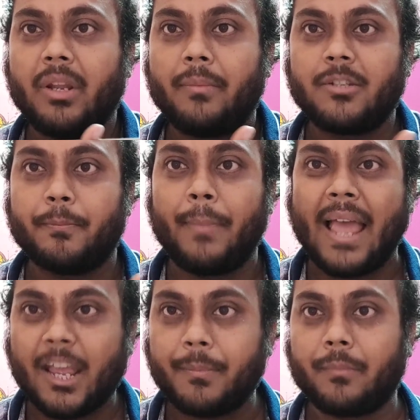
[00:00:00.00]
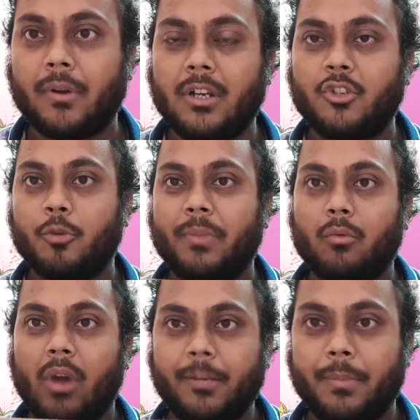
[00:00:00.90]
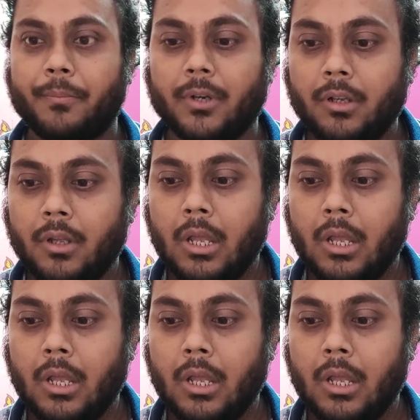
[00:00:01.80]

very much blank paper. It should be a white paper.